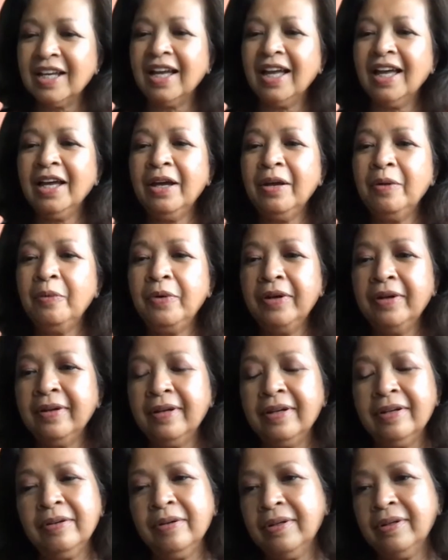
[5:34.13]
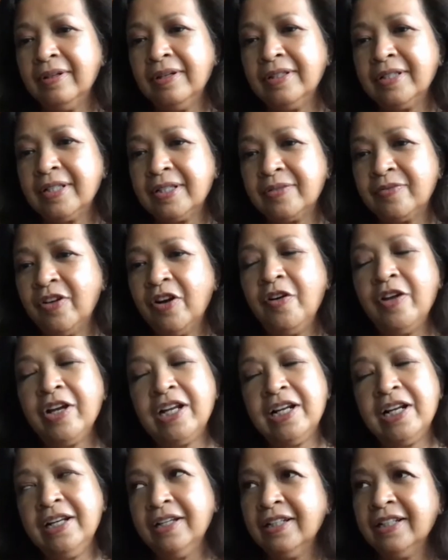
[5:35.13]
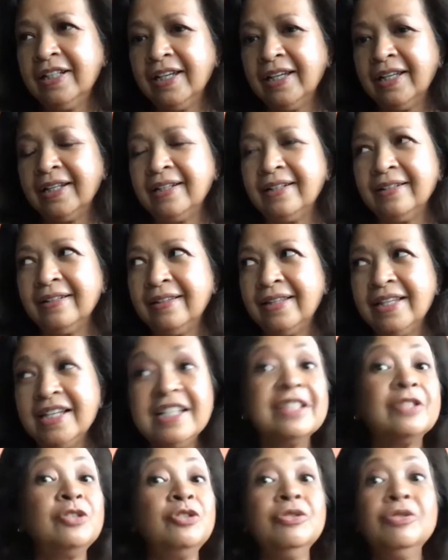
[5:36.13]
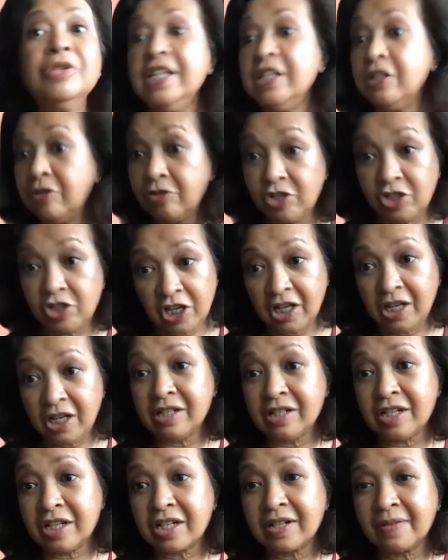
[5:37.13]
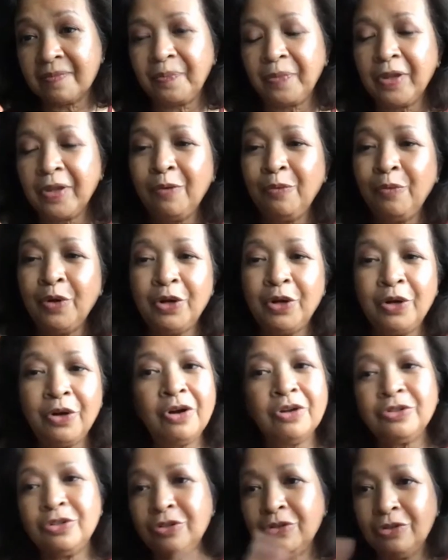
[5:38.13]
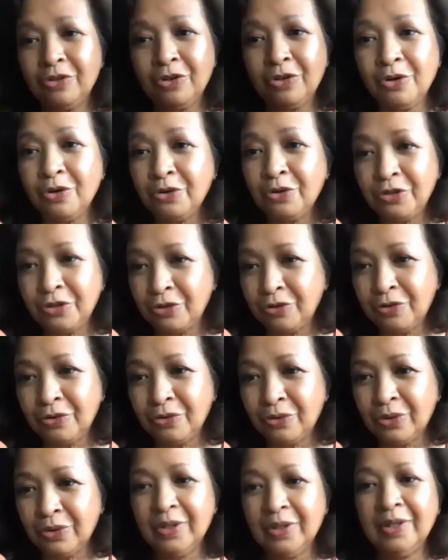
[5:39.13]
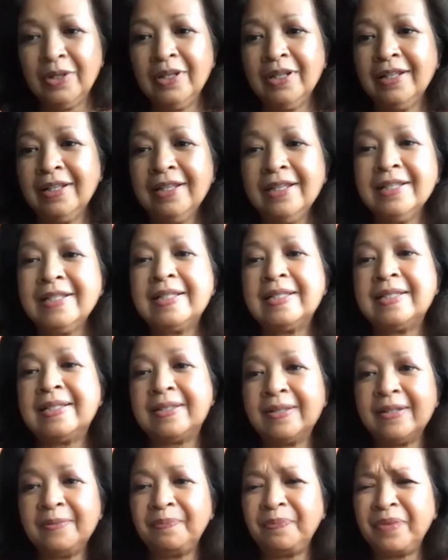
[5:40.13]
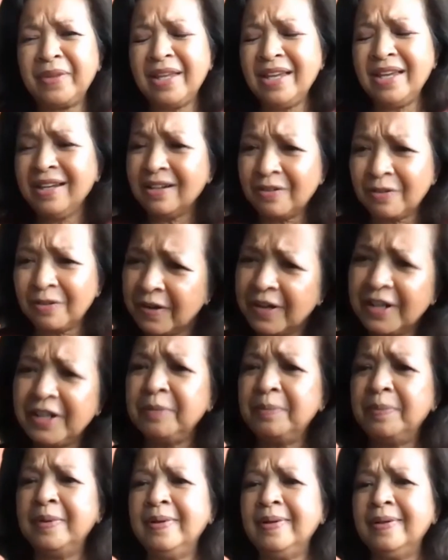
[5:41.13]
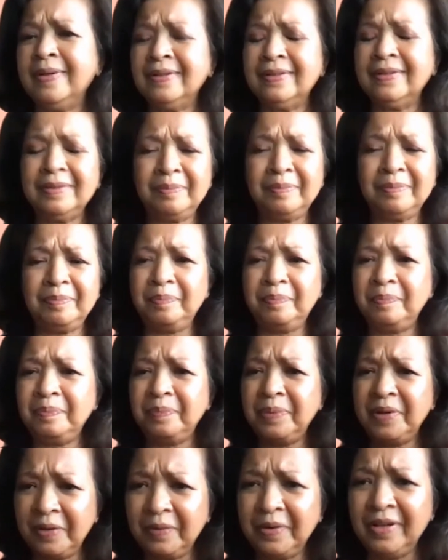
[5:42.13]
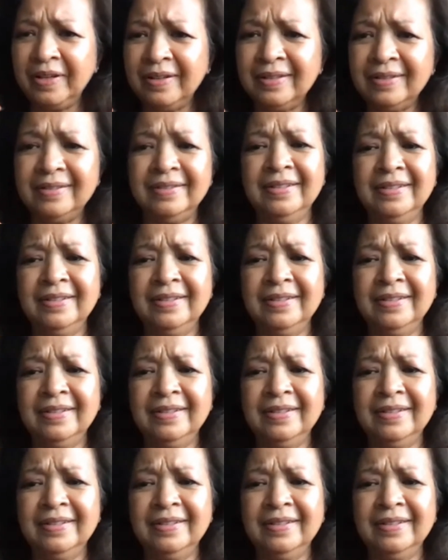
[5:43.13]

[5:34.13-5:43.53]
It's very clear that things do need to change if we're not to go through this incredible period